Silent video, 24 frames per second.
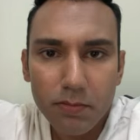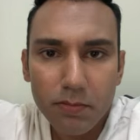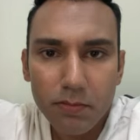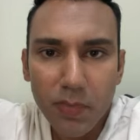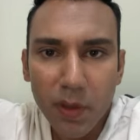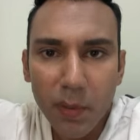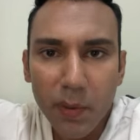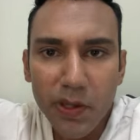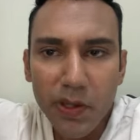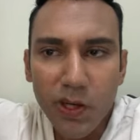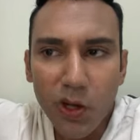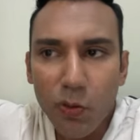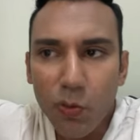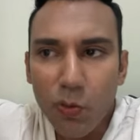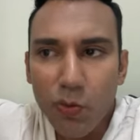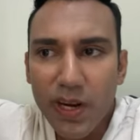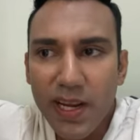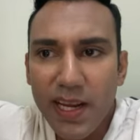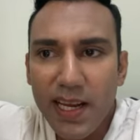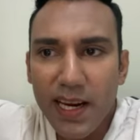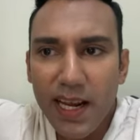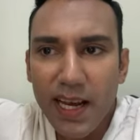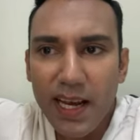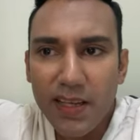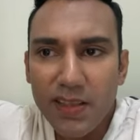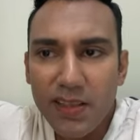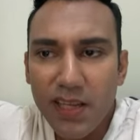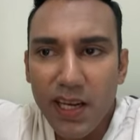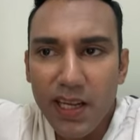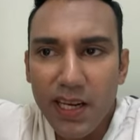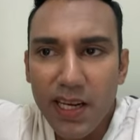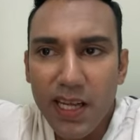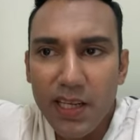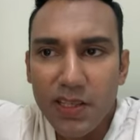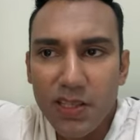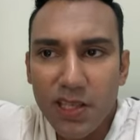Maybe you don't realize it
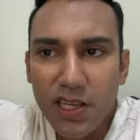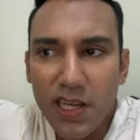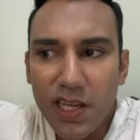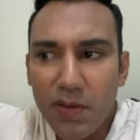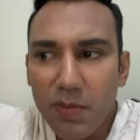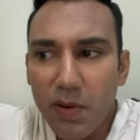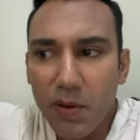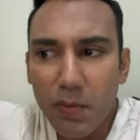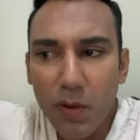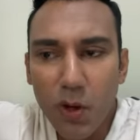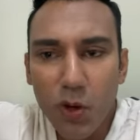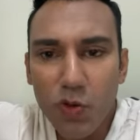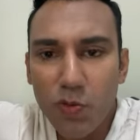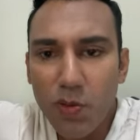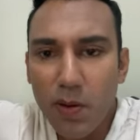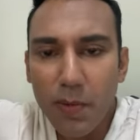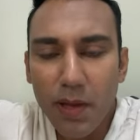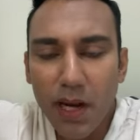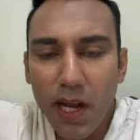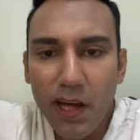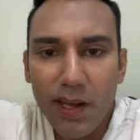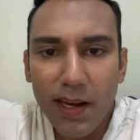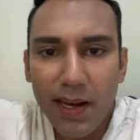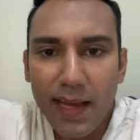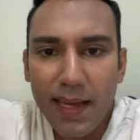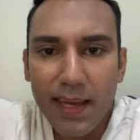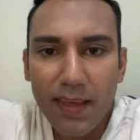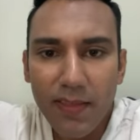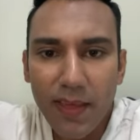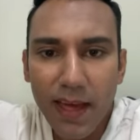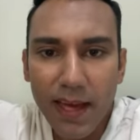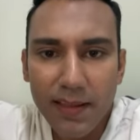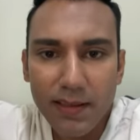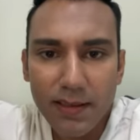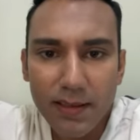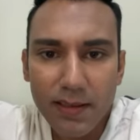initially, but most people aren't like
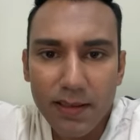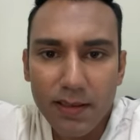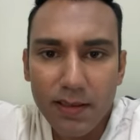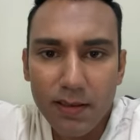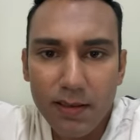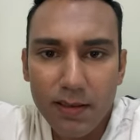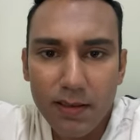that.